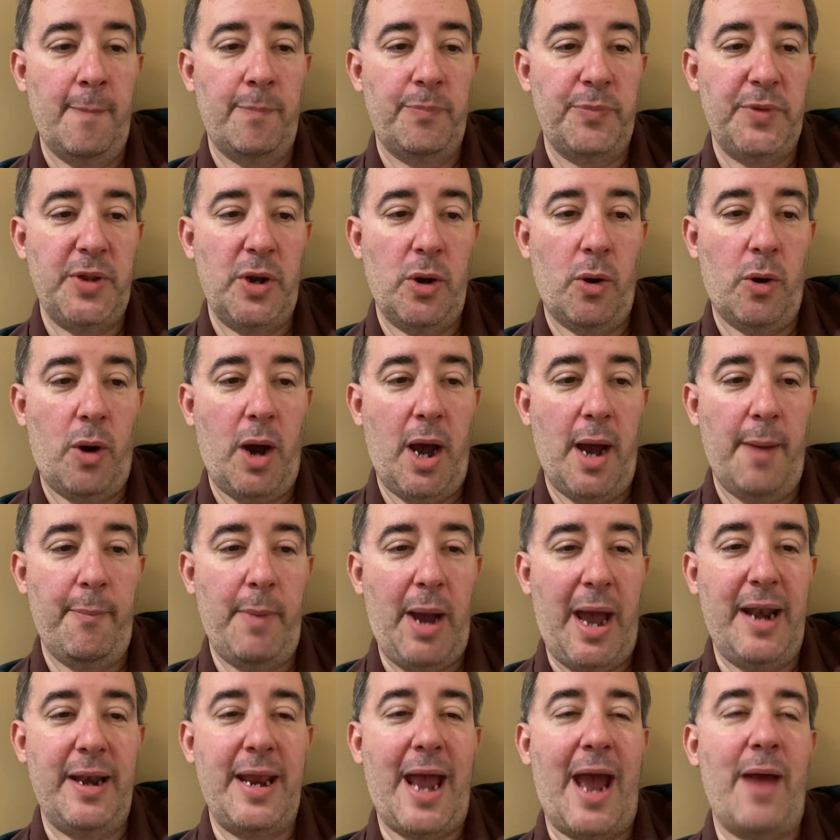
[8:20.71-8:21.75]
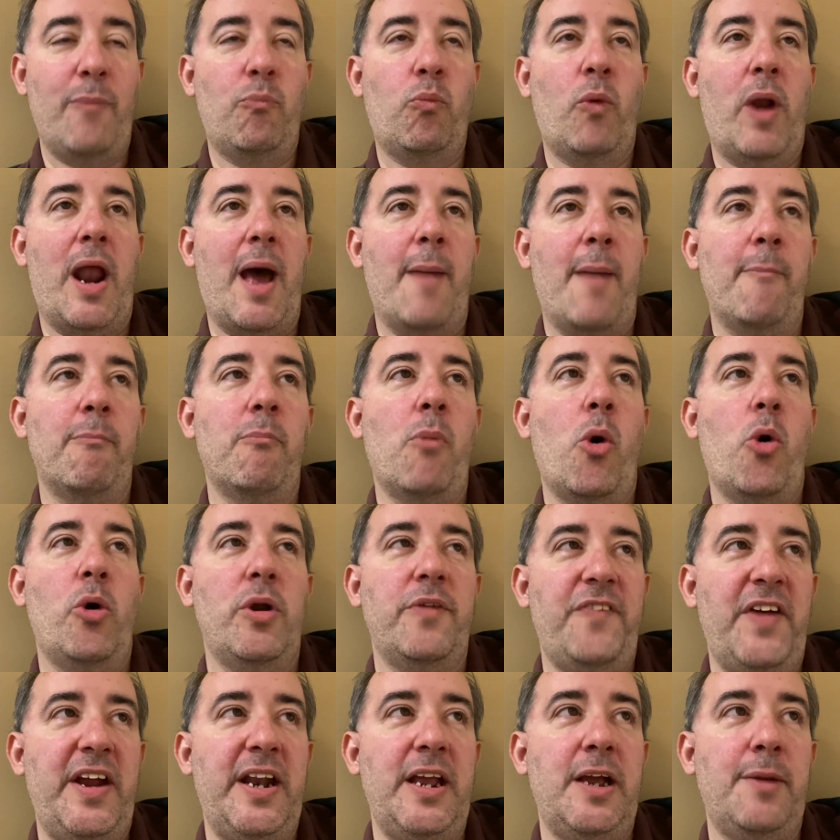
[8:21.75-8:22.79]
you know I'm and and when I'm
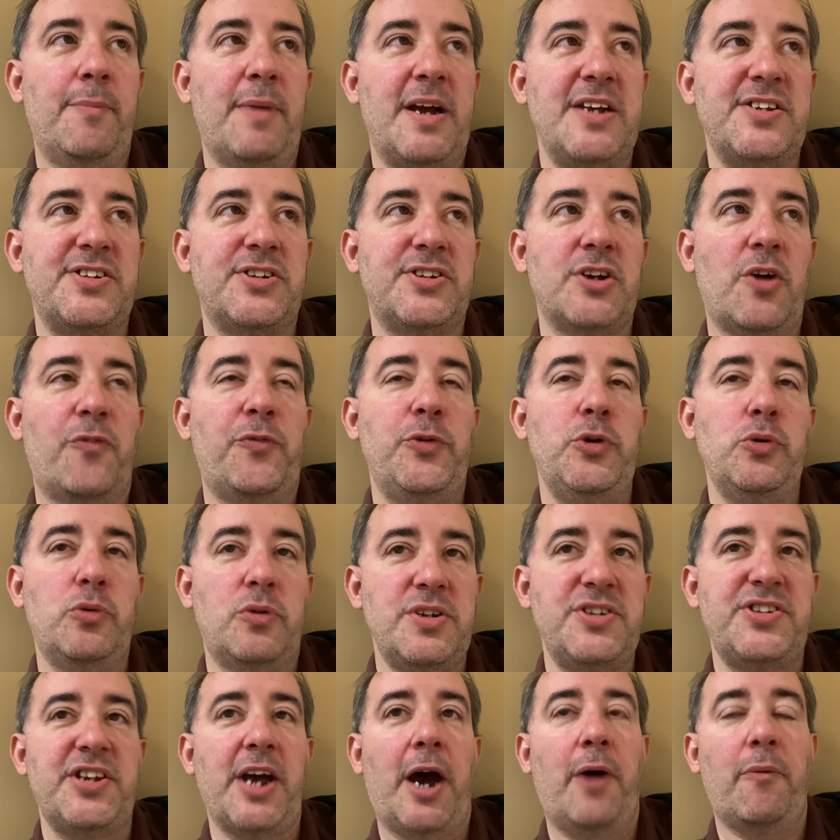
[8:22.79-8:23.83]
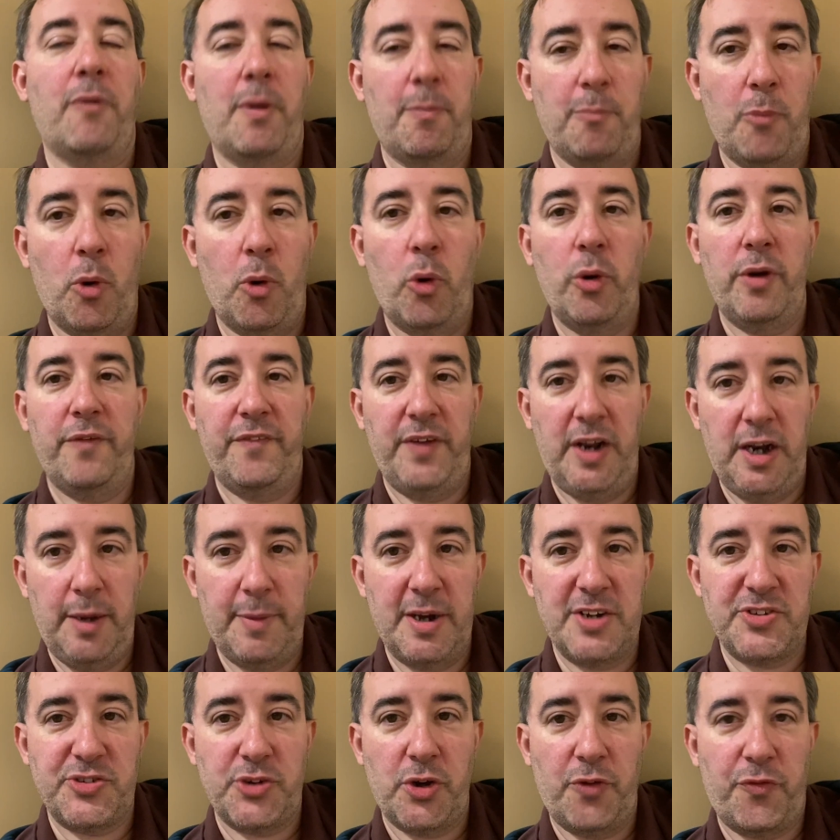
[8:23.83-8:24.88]
motivating myself, you can tell I'm motivating
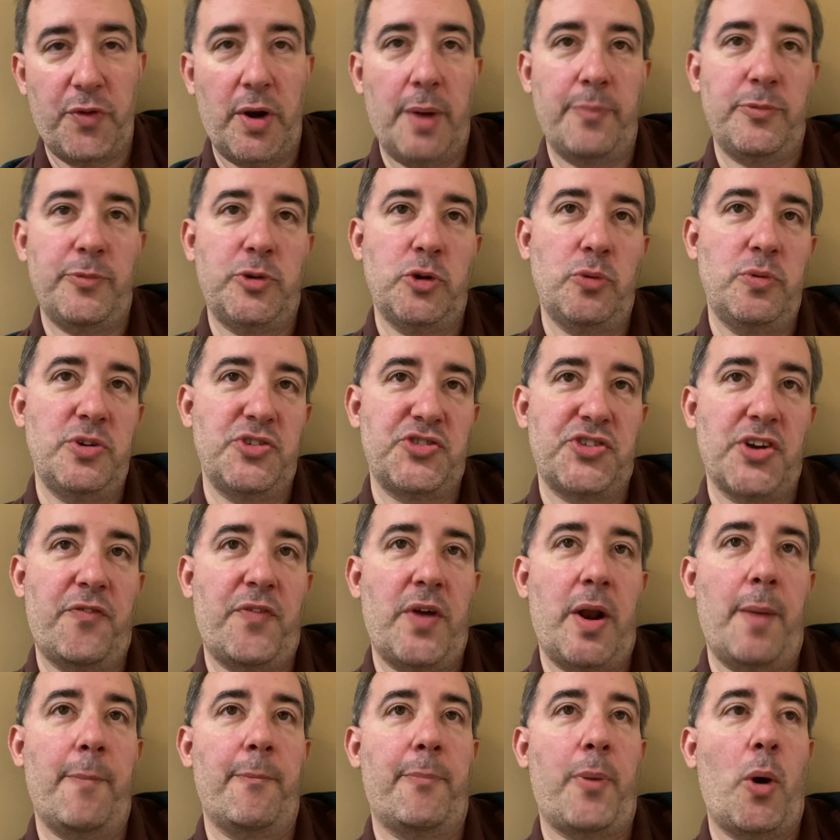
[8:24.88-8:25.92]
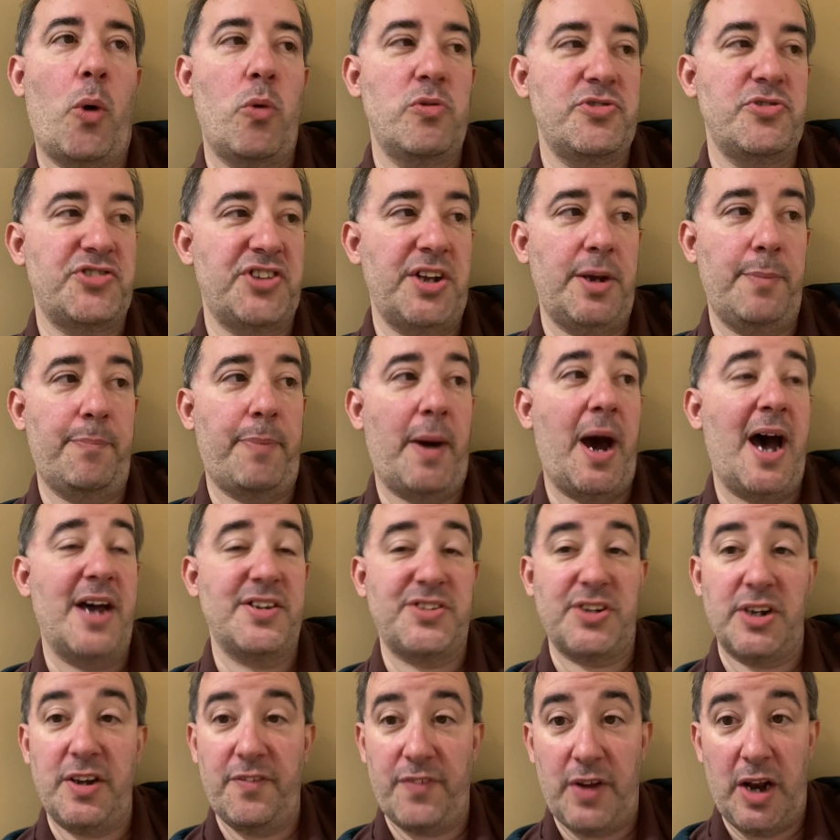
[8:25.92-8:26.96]
myself and I'm doing stuff and I'm posting
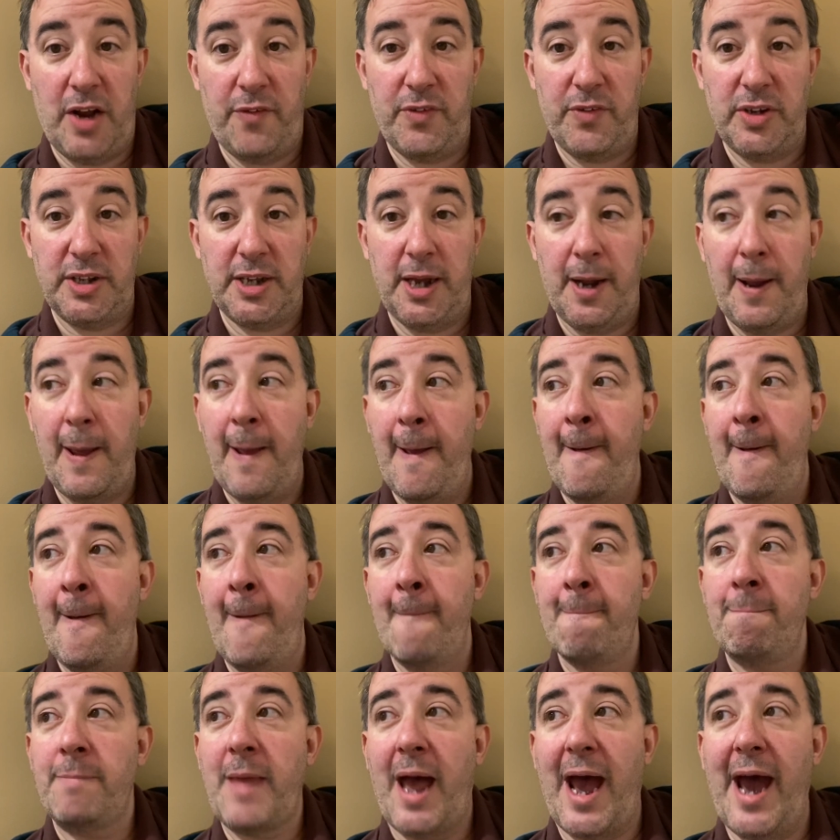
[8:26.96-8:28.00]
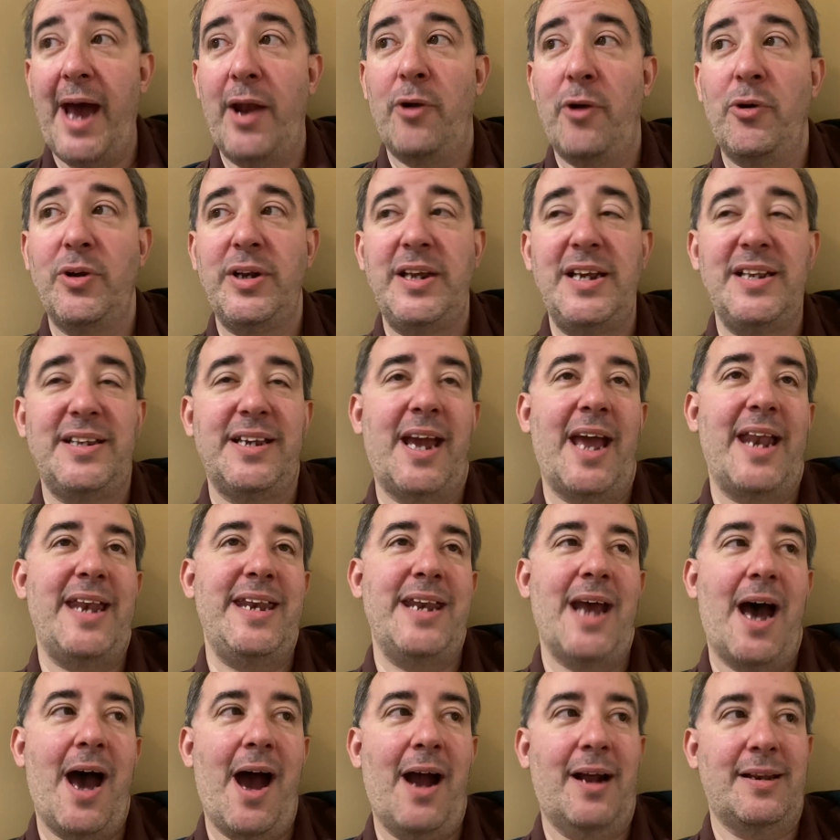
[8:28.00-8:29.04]
positive and everything. I don't need to get
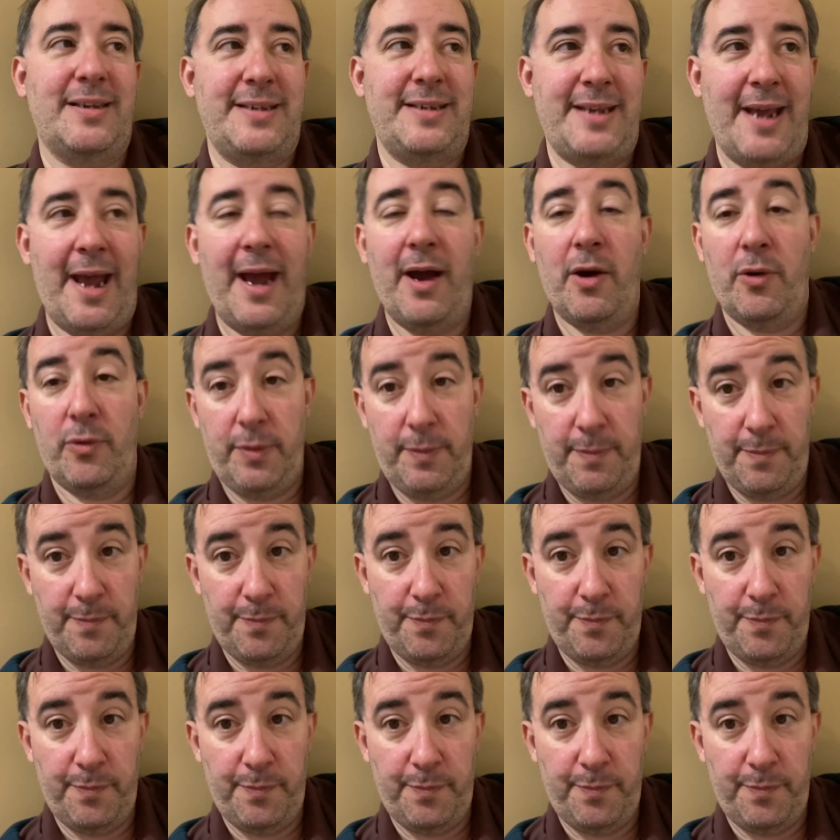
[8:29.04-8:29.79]
knocked down